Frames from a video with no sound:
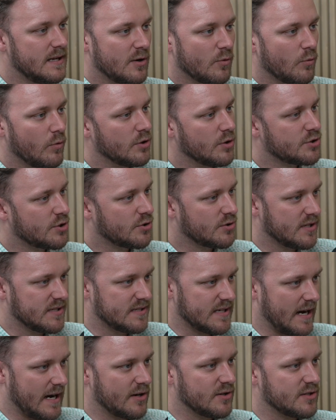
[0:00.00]
where's your
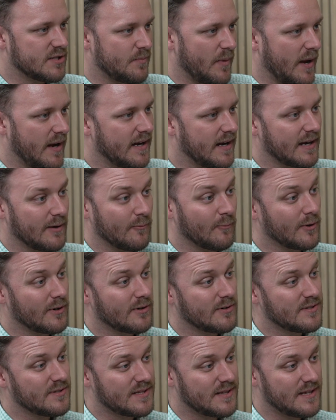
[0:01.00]
desired spending, and
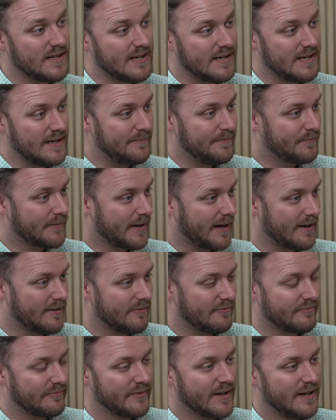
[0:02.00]
where's the kind
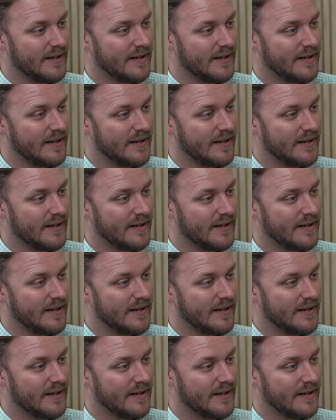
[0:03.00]
of